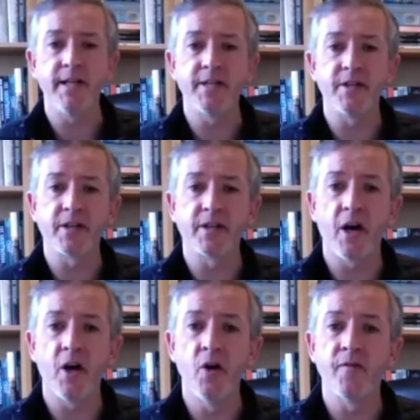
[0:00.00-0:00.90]
easier to
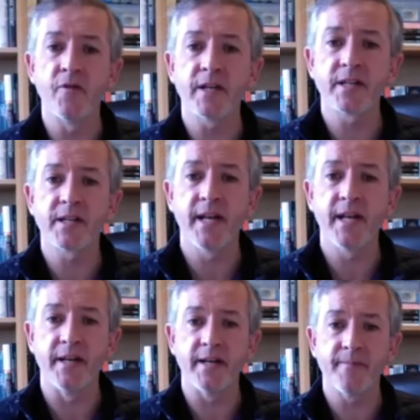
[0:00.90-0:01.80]

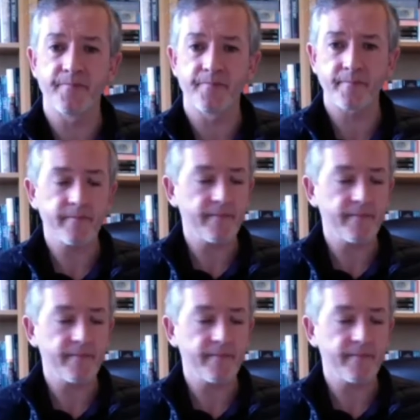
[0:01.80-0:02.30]
overextend it